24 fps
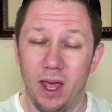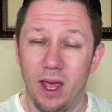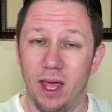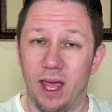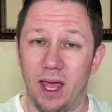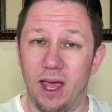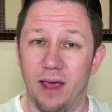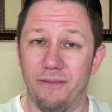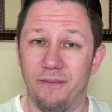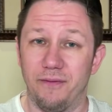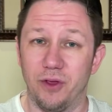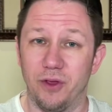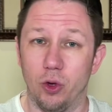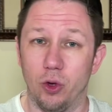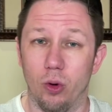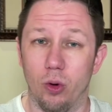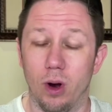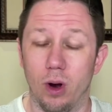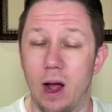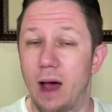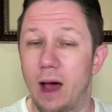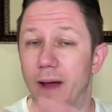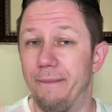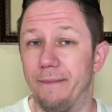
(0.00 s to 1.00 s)
if
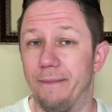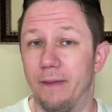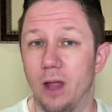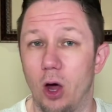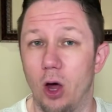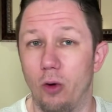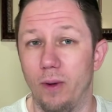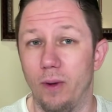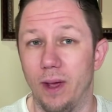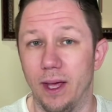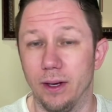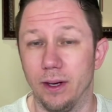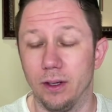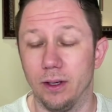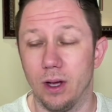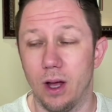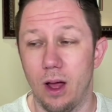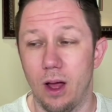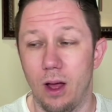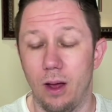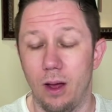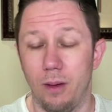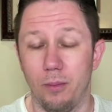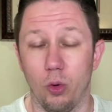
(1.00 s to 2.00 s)
you're on low
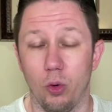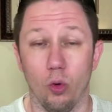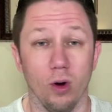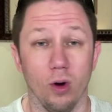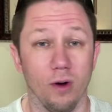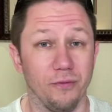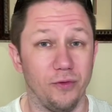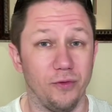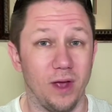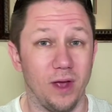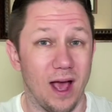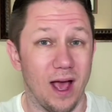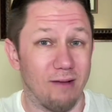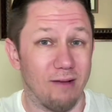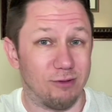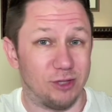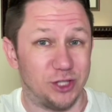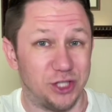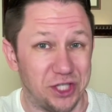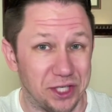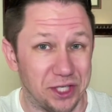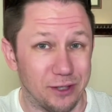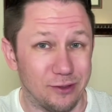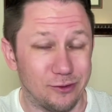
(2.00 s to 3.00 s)
income, or if you have
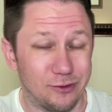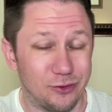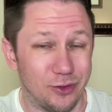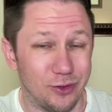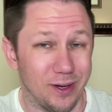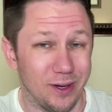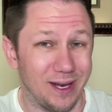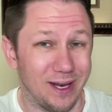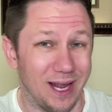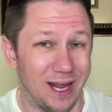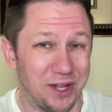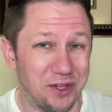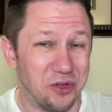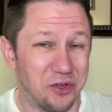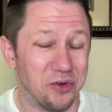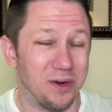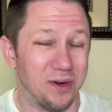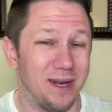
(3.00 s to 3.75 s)
children and you're